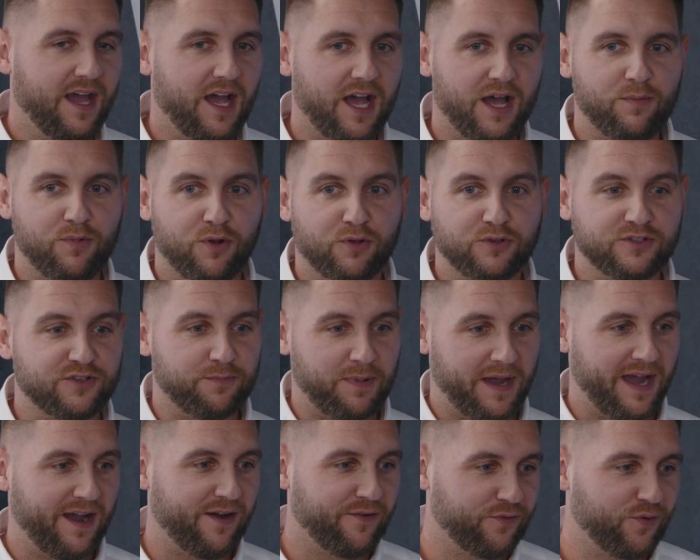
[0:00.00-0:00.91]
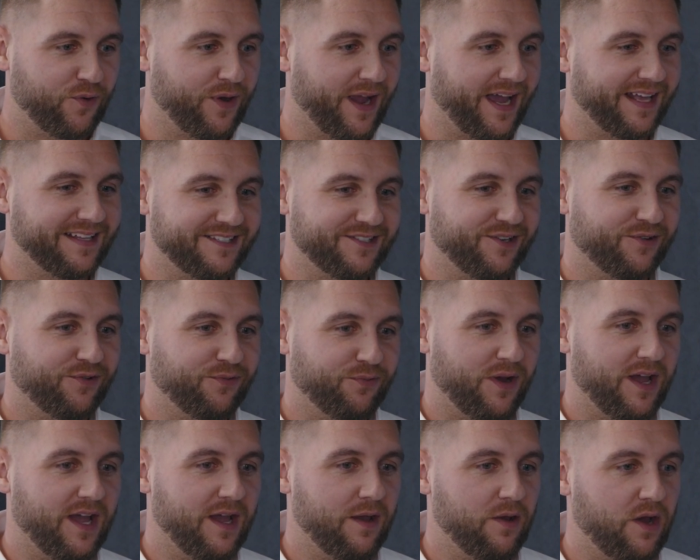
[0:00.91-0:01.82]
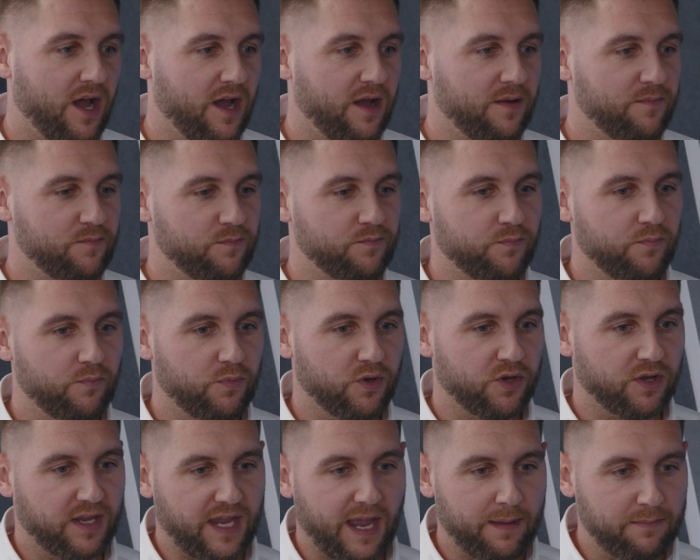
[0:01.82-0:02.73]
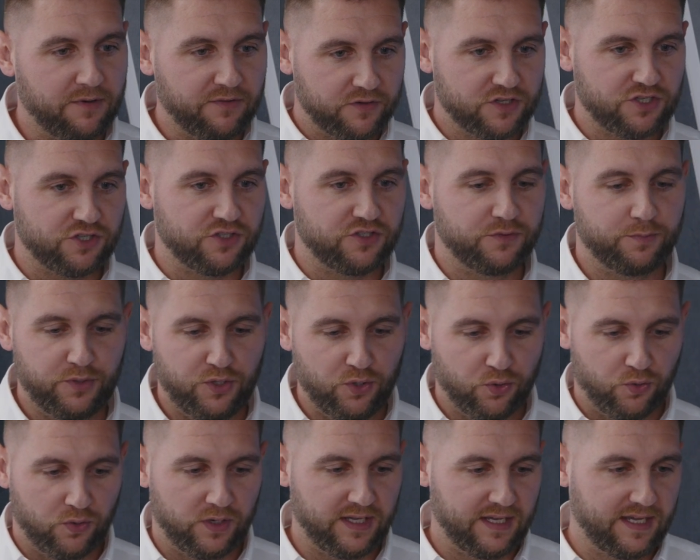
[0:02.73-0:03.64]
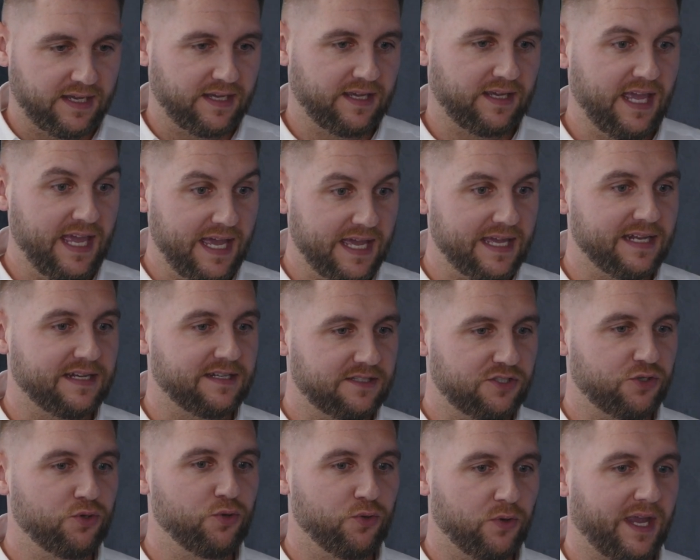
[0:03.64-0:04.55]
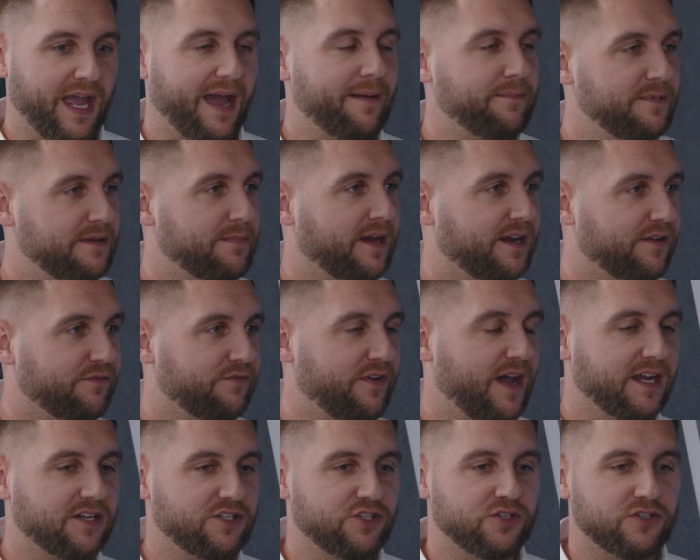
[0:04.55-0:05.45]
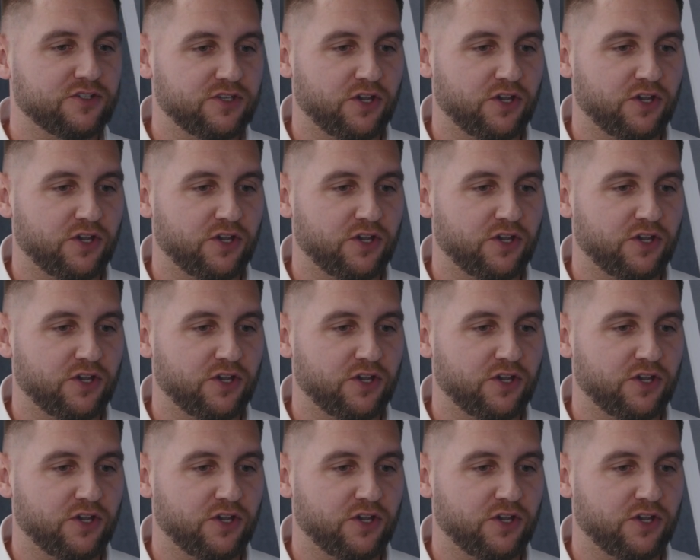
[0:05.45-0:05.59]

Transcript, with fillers: um, lots of powerful C A D software, um, but Cabinet Vision is purely geared to cabinet manufacturers.